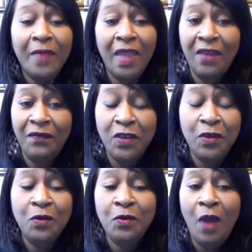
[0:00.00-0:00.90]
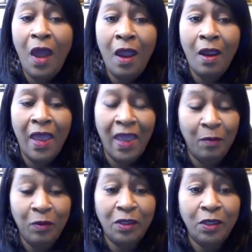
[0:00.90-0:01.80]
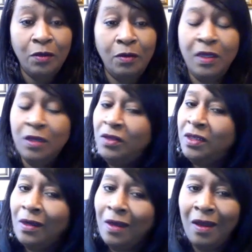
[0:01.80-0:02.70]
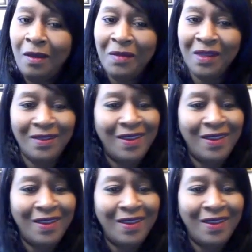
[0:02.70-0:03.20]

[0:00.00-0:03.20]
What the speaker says: If you are able to, you should come